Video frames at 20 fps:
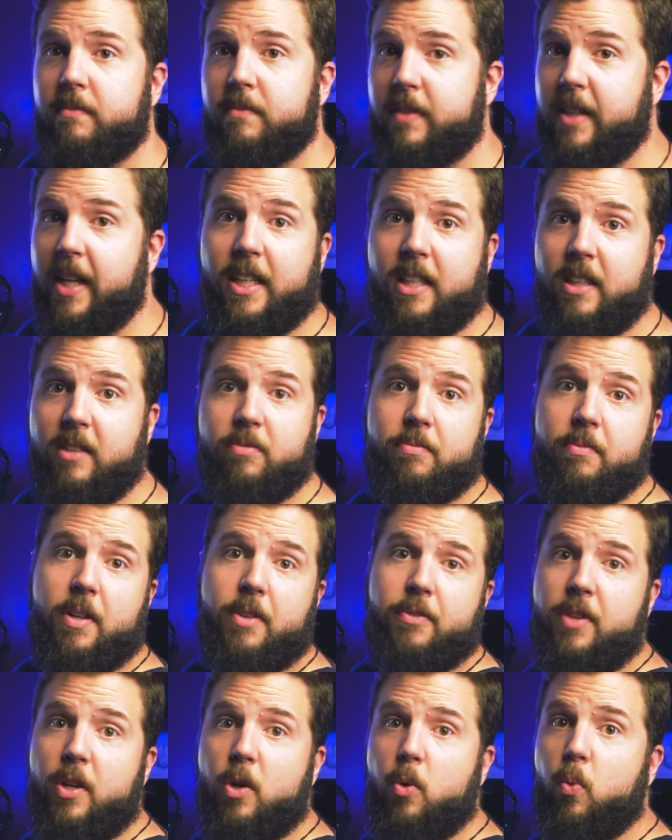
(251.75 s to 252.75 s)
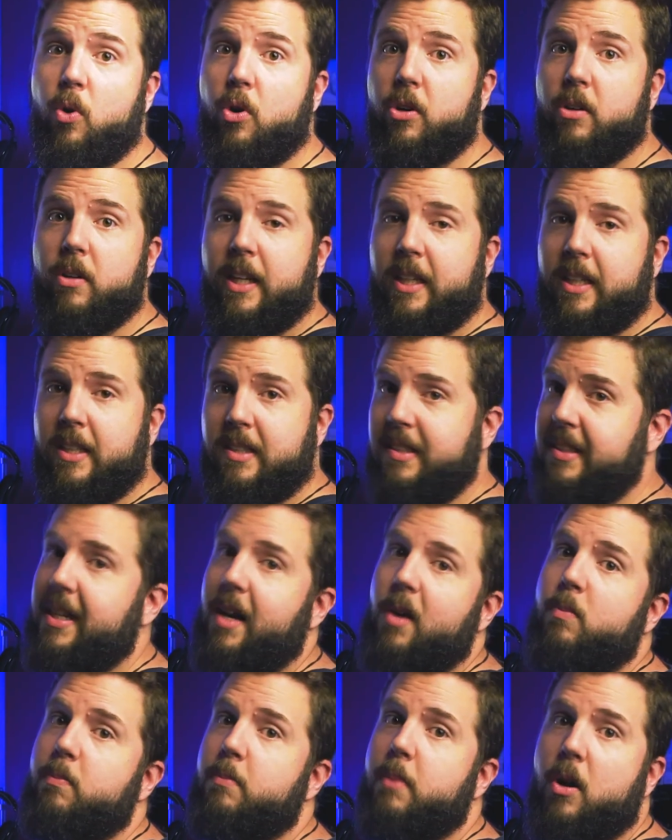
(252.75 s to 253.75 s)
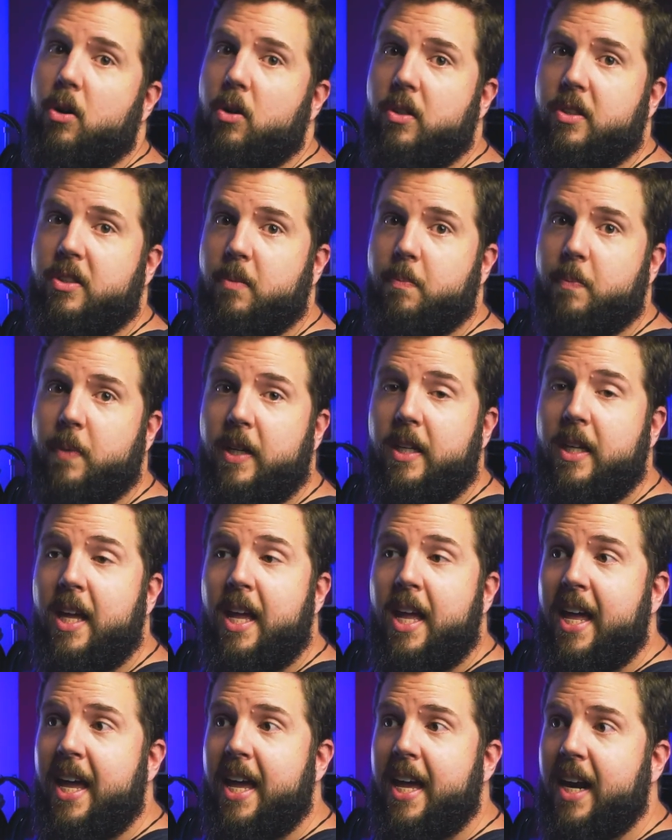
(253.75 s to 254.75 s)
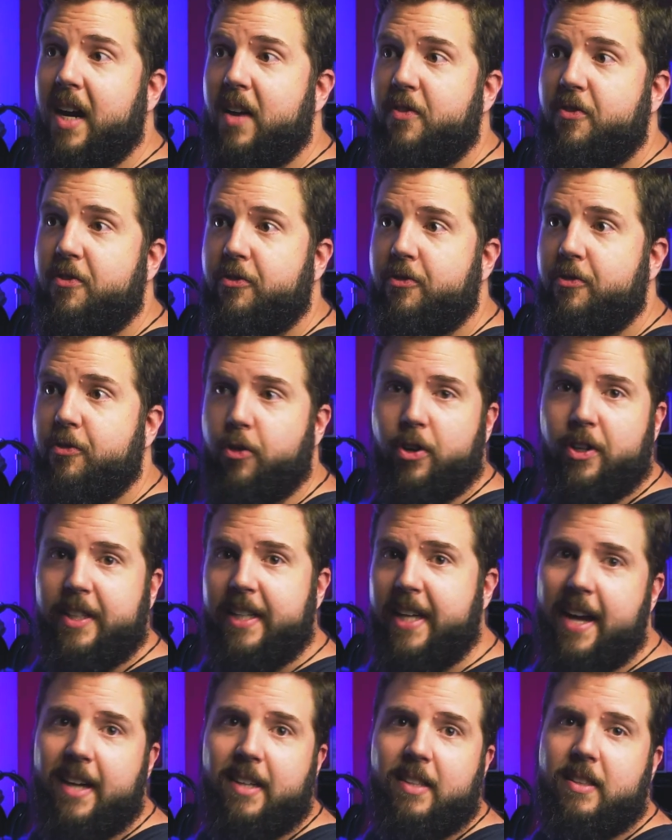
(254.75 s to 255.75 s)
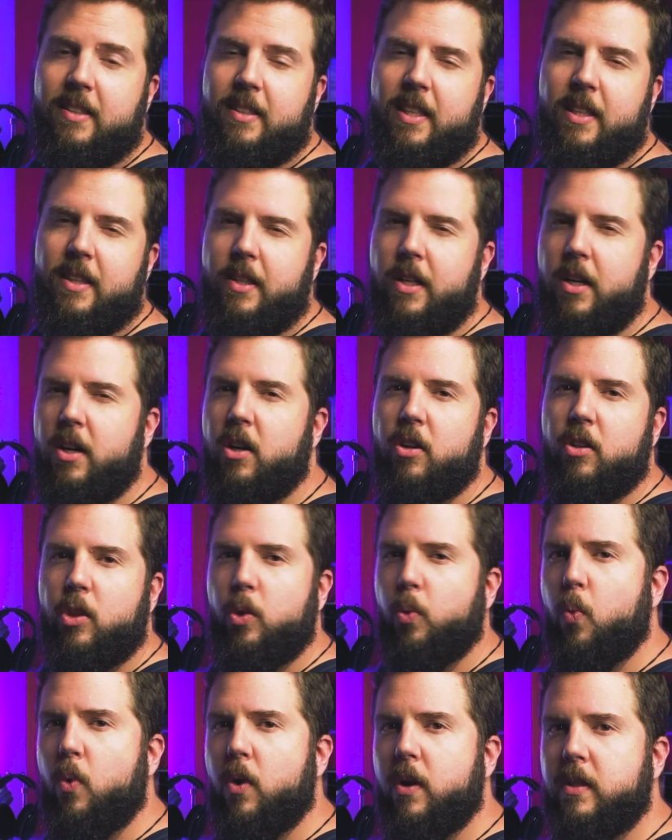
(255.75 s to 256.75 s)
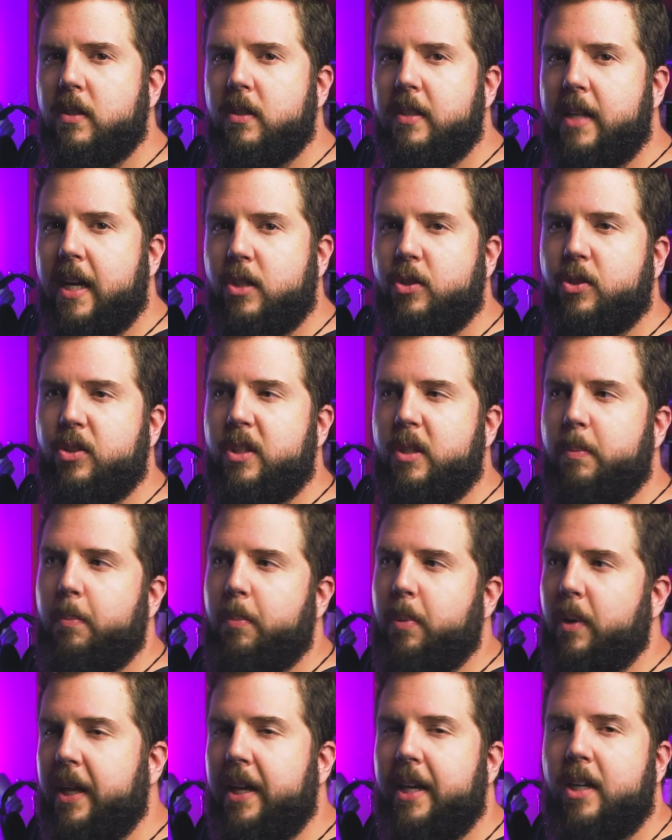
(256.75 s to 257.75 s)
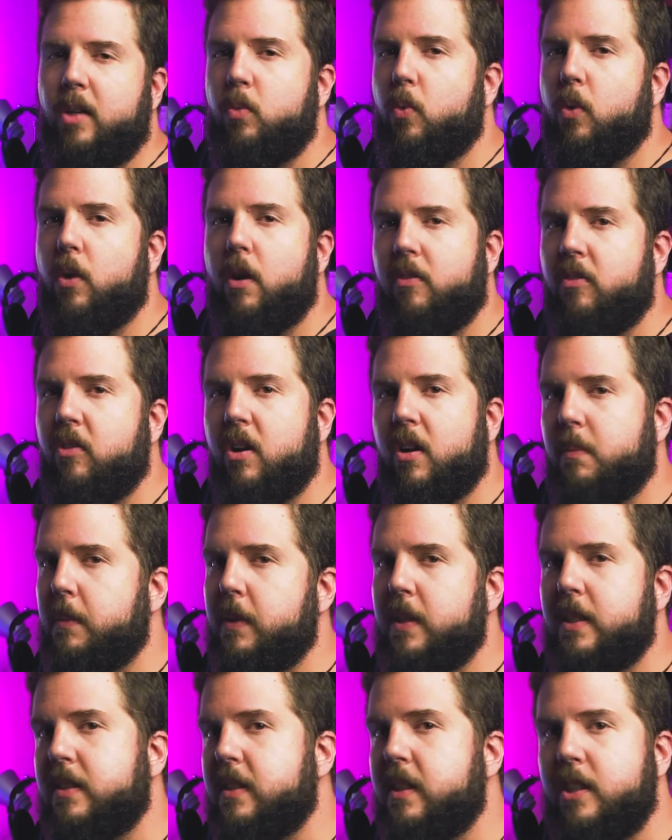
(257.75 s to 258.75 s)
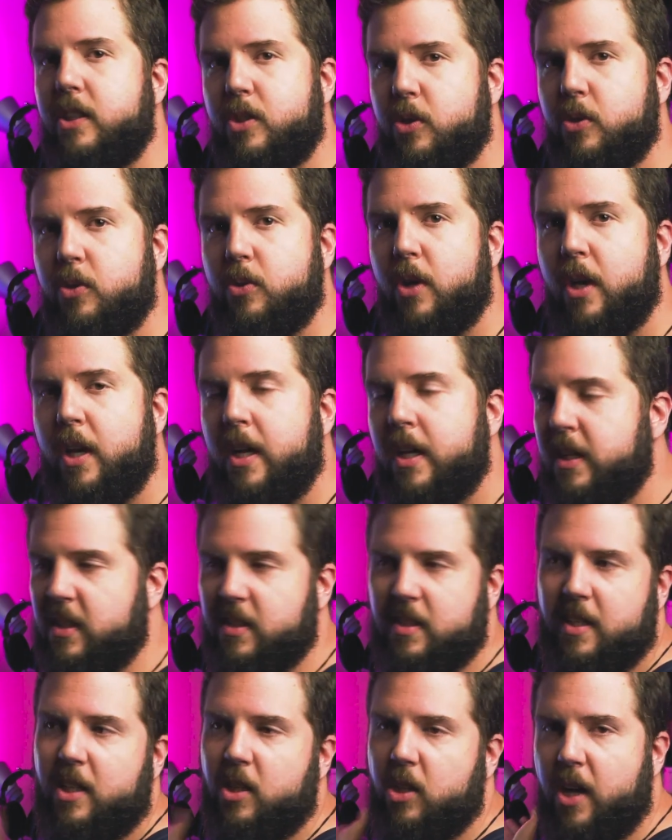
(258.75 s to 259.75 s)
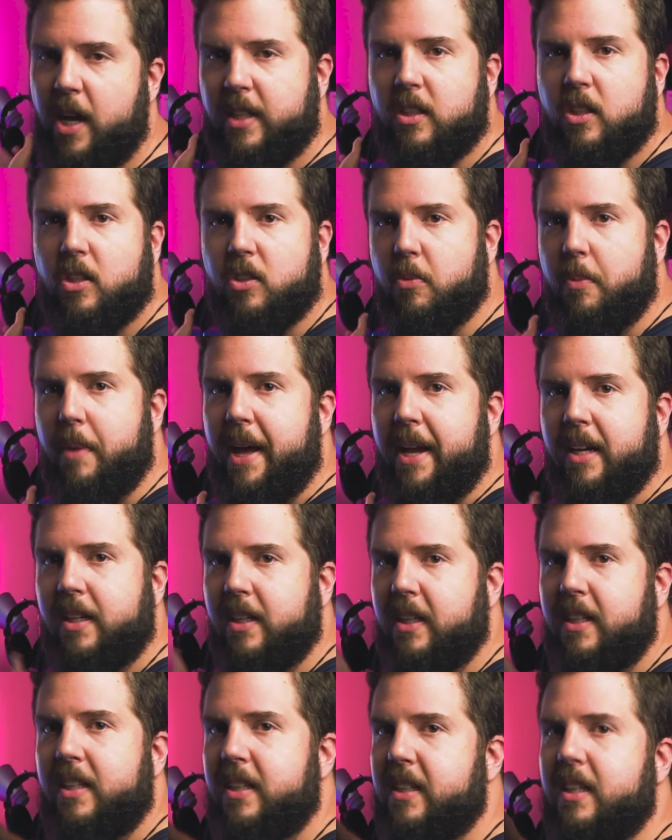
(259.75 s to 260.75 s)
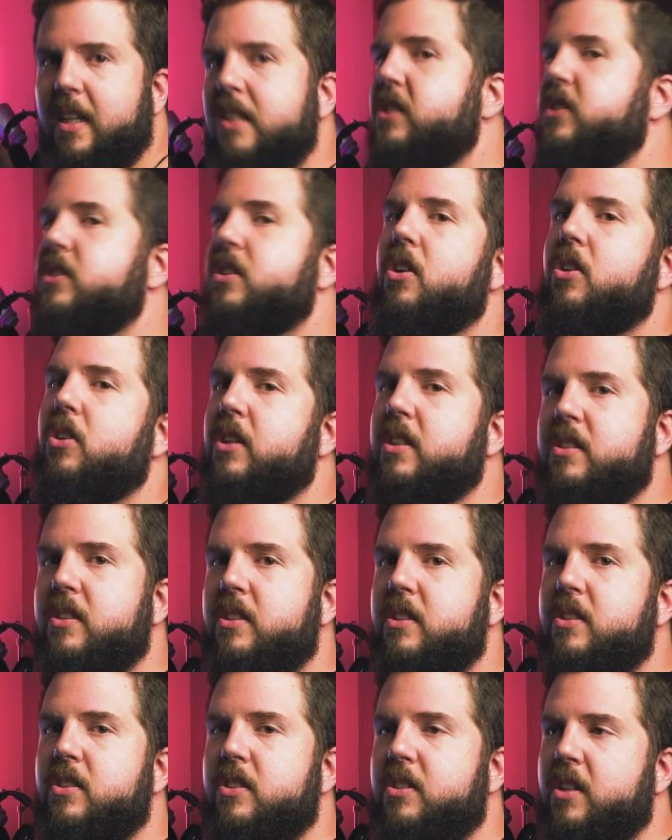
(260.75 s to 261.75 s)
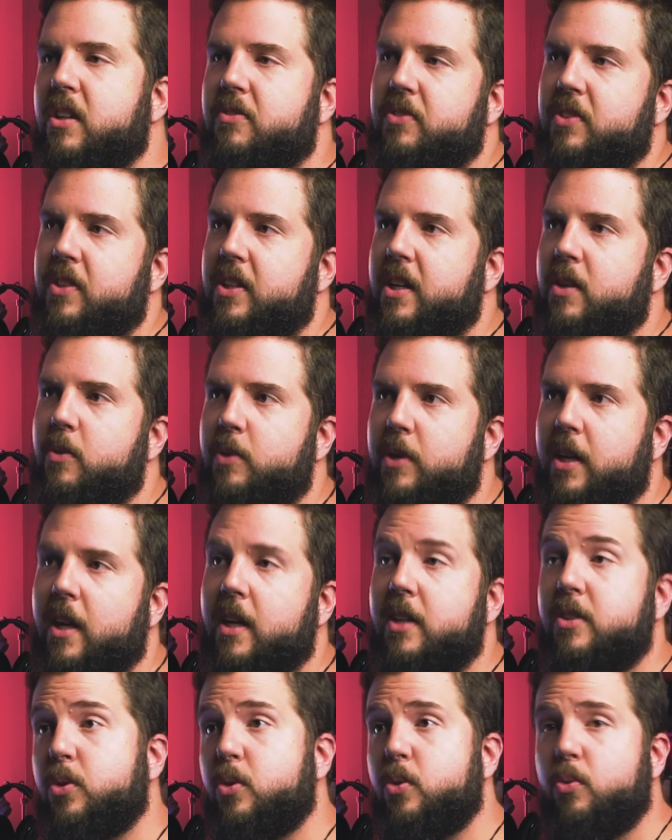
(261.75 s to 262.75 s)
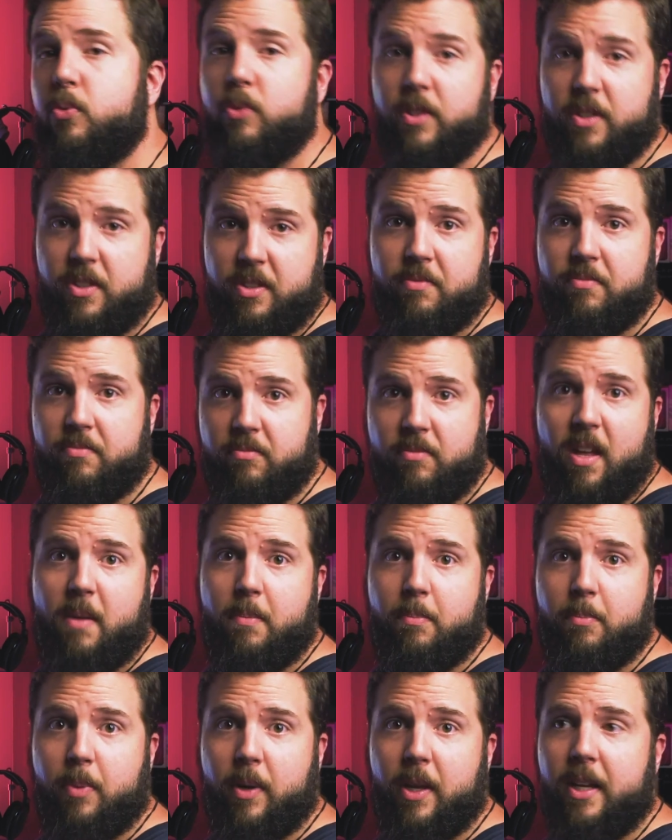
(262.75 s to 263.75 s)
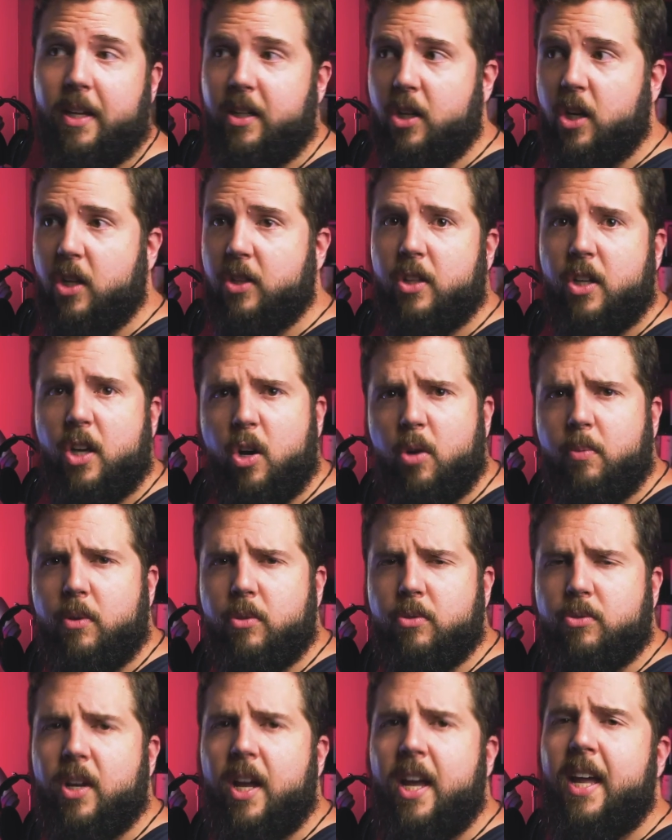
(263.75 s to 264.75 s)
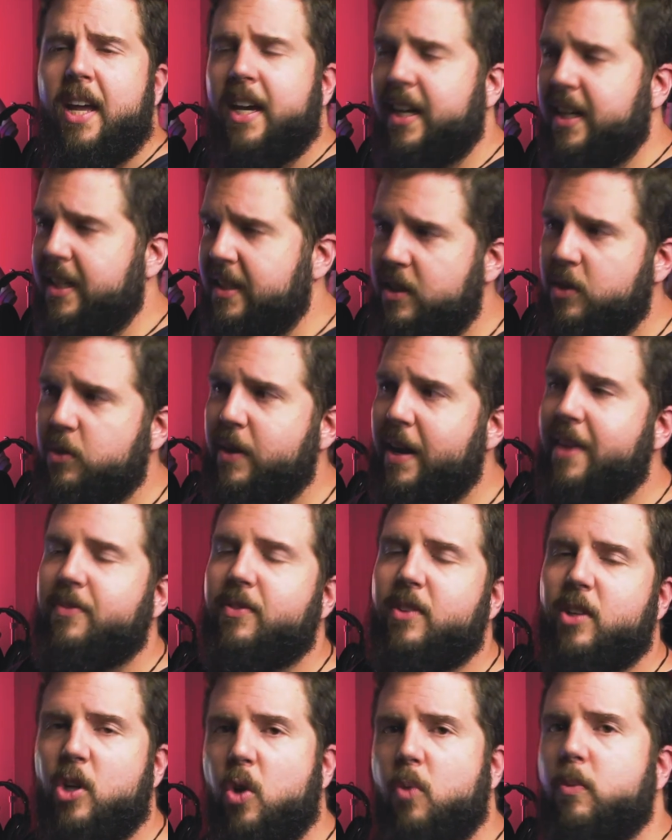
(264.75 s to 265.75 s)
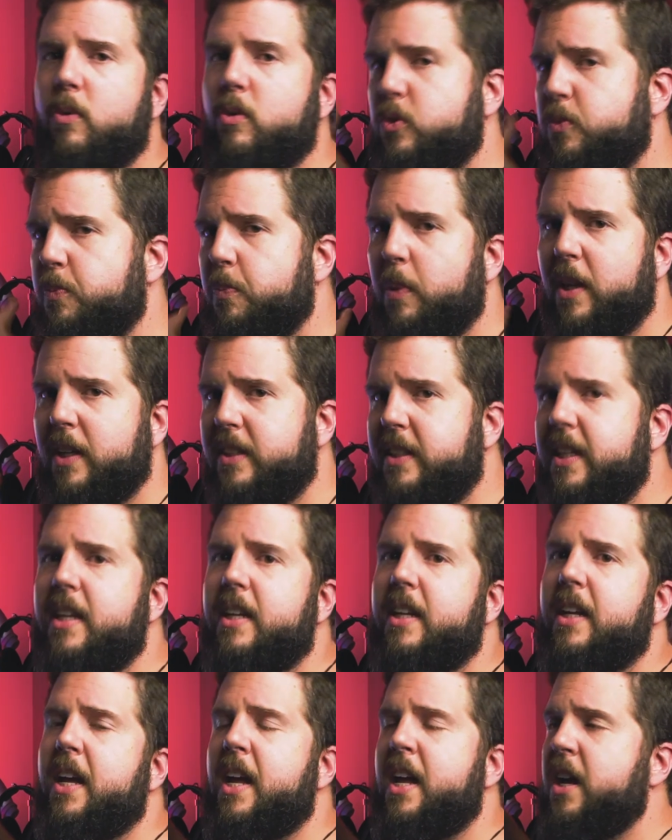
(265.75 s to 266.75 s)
like if they were like a soundbar or something, and I forget that they are the ones actually playing whatever I'm listening to, because they connect automatically, and I start listening to stuff, and then I realize, it's them playing, not the Nomos, and I still have the Nomos plugged in.